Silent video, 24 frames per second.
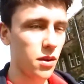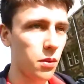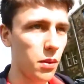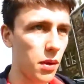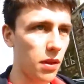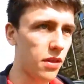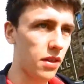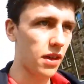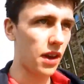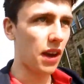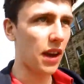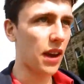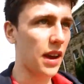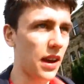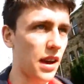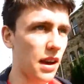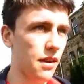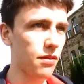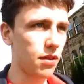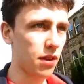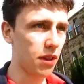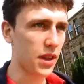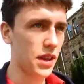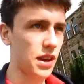with
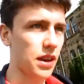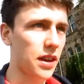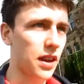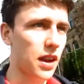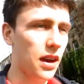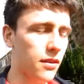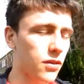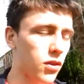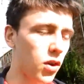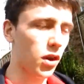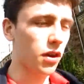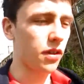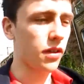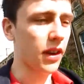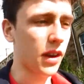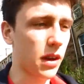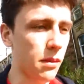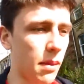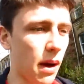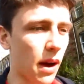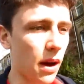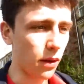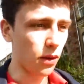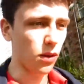everything that I've got to think
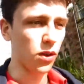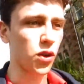about